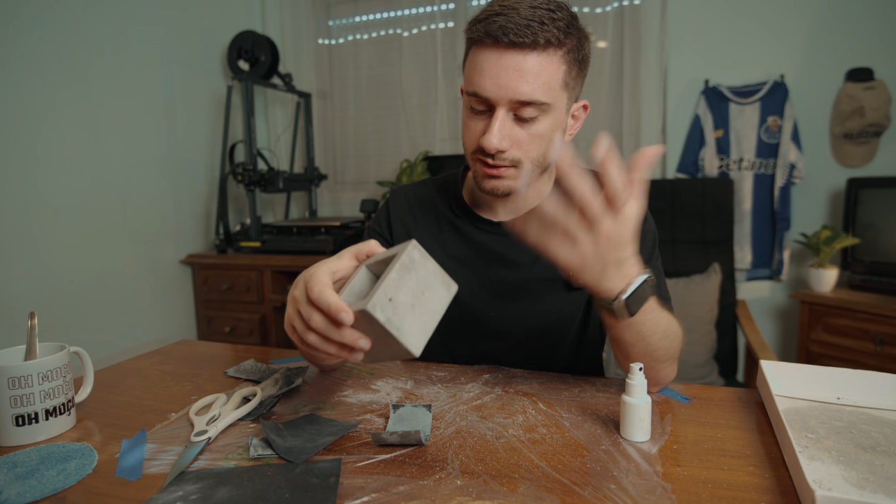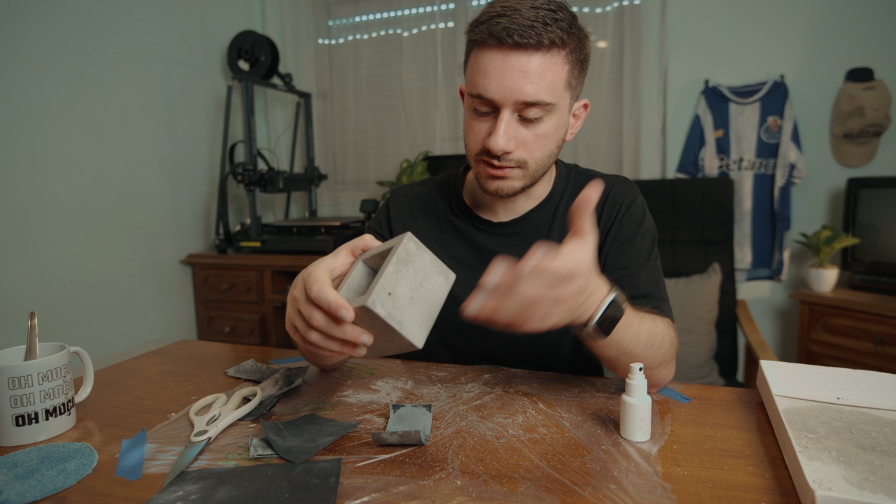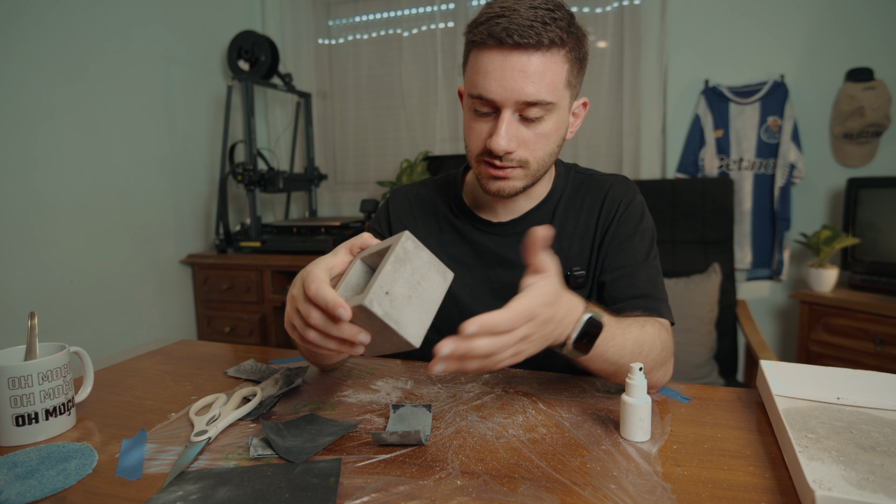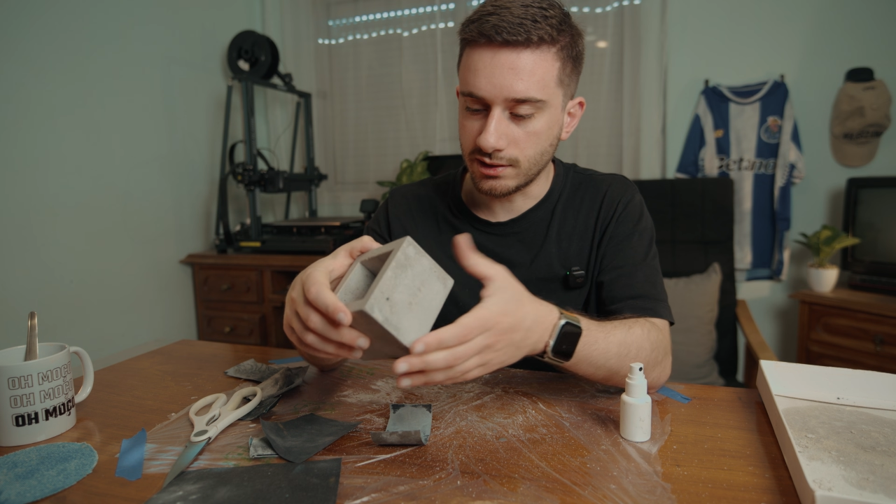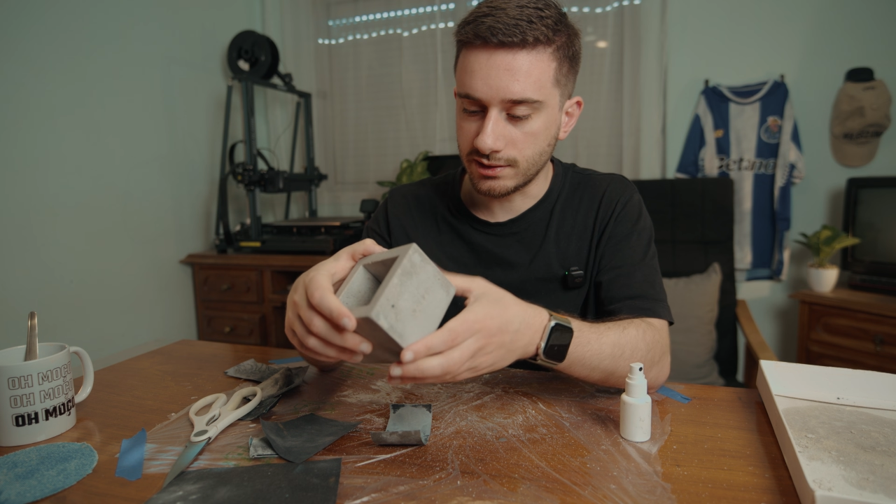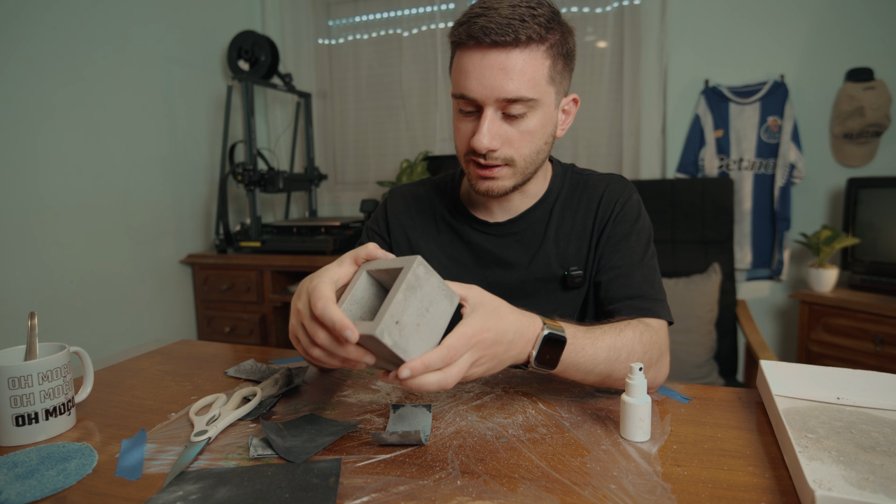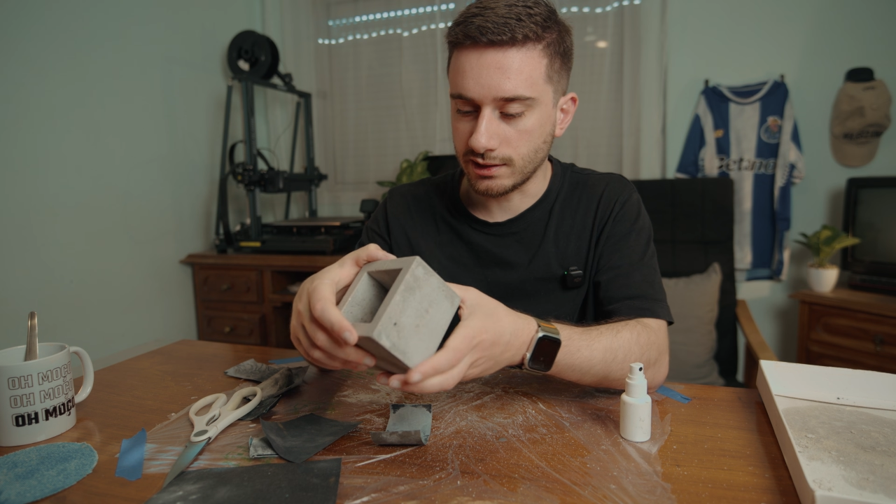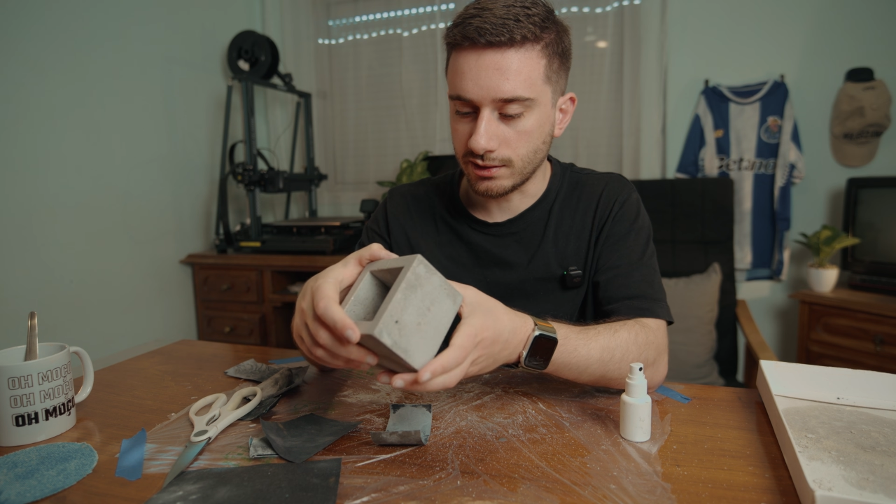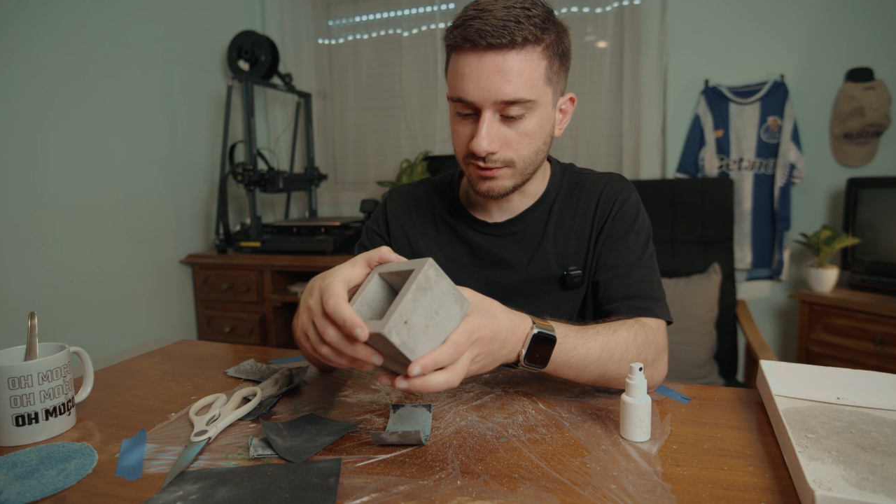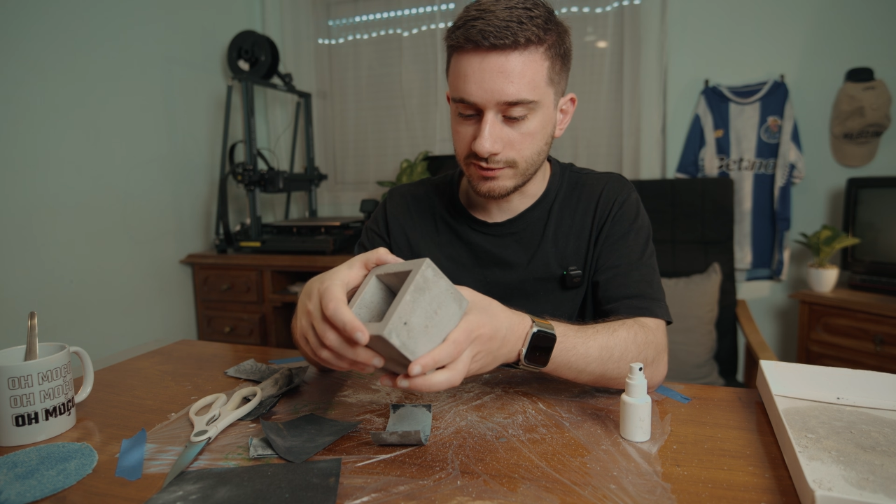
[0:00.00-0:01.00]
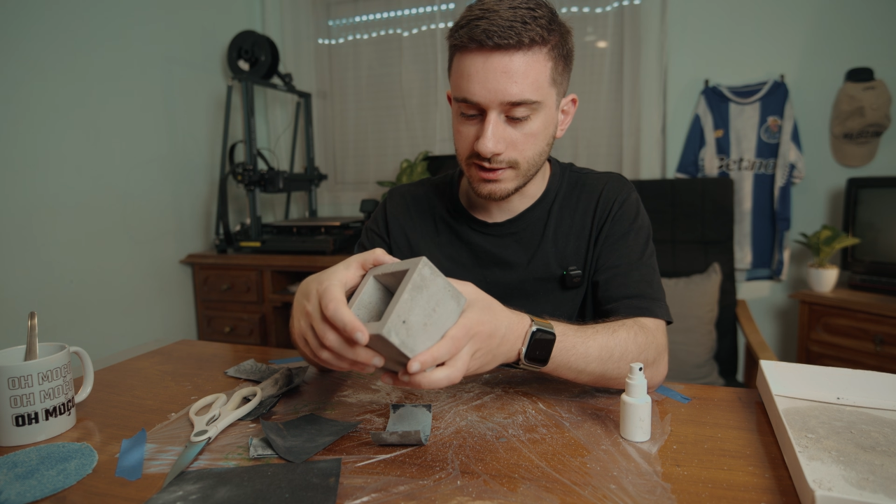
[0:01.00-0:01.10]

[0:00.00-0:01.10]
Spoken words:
It's gonna take a lot of